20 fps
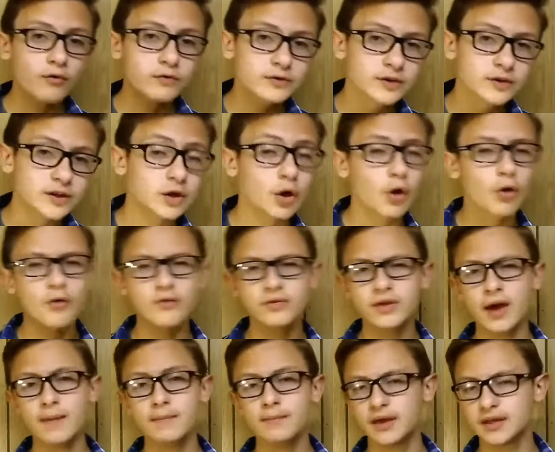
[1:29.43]
Hopefully
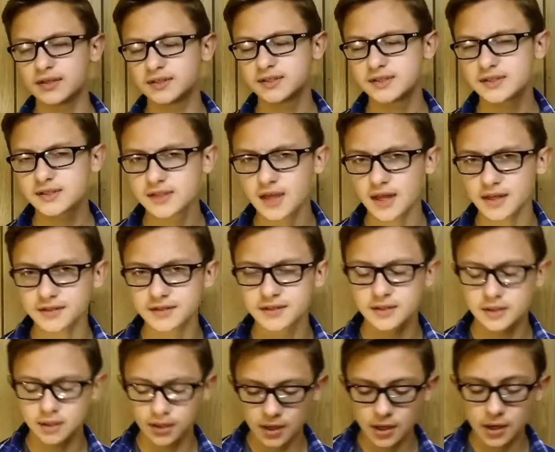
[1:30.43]
all that made
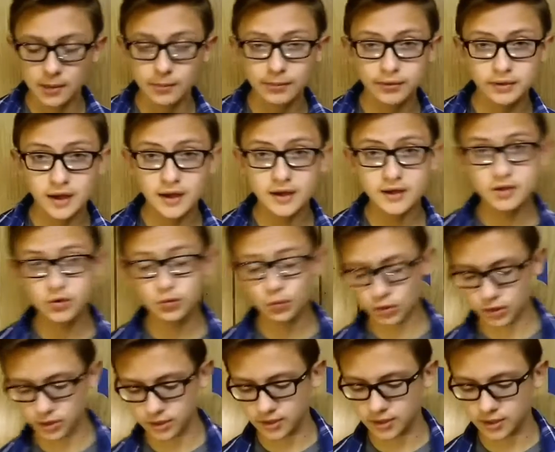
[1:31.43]
sense. But that
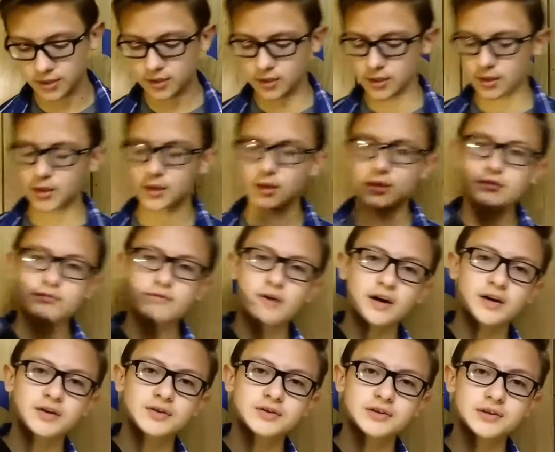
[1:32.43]
is why
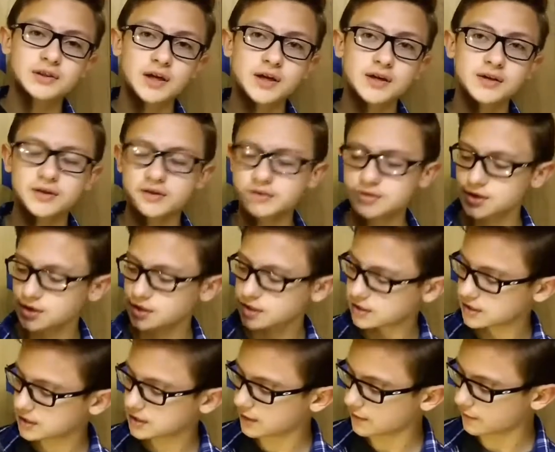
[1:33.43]
records like
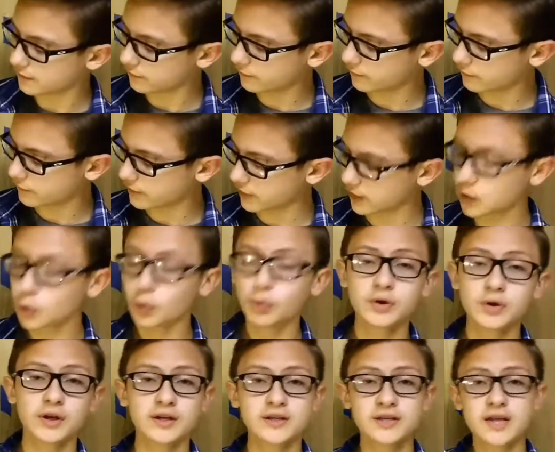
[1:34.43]
this really
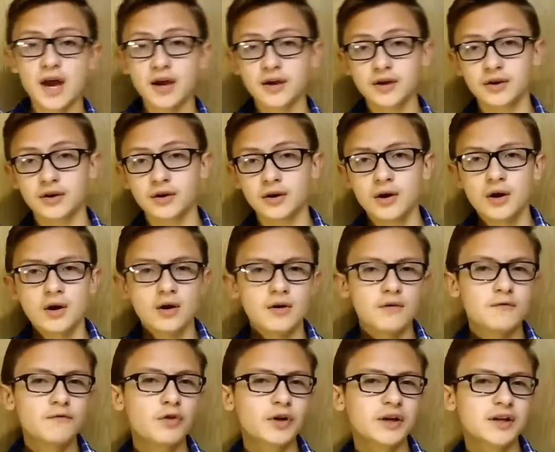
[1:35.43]
old Decca
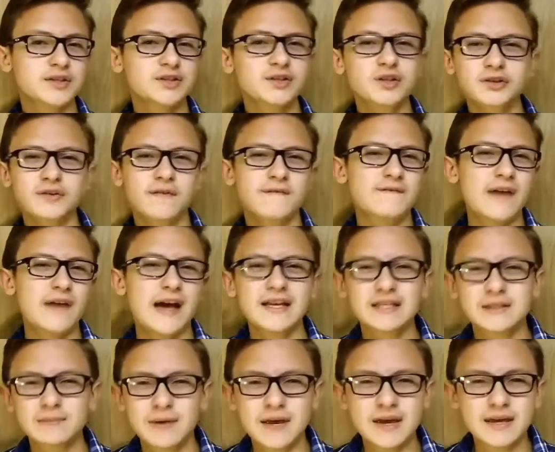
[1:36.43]
run at such a
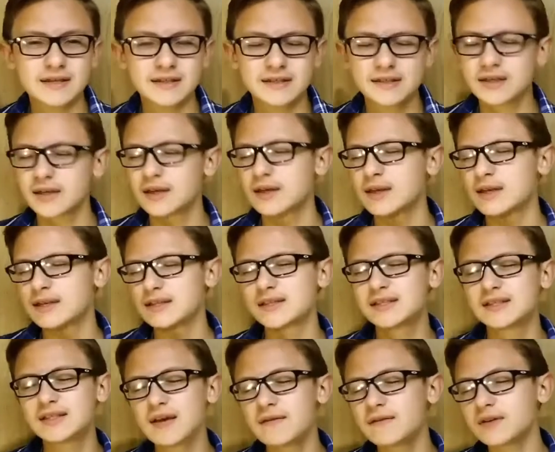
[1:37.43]
fast pace,
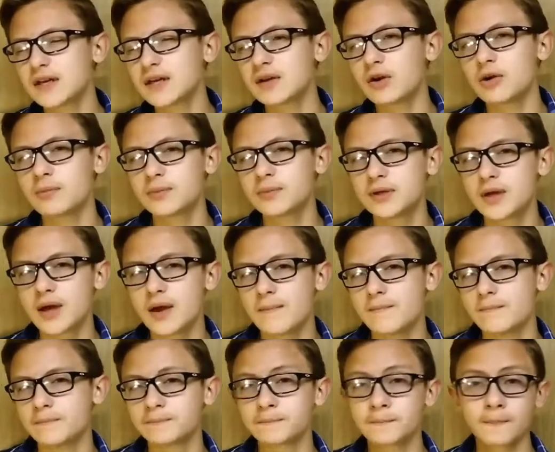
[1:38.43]
78 RPM.